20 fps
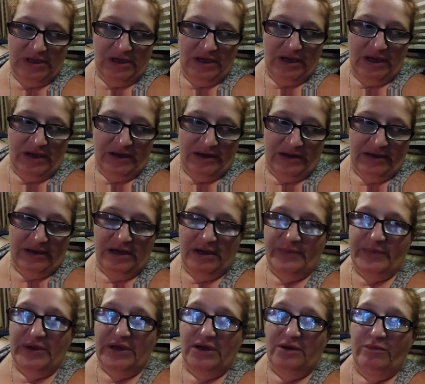kind of got
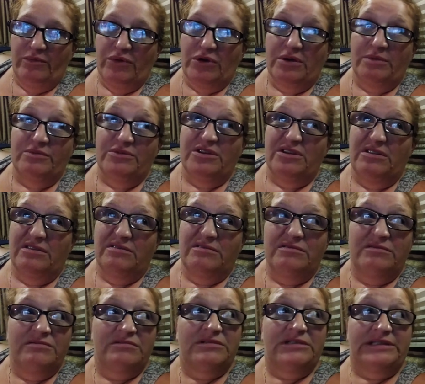me all bummed and
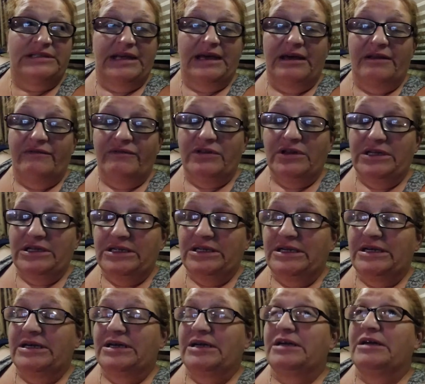sad feeling
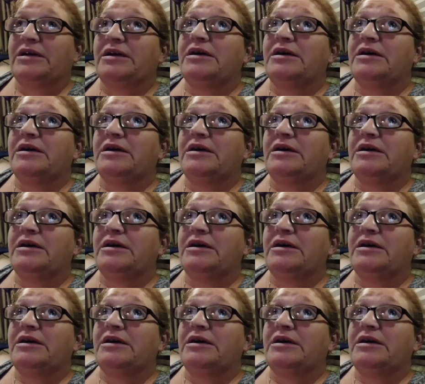today,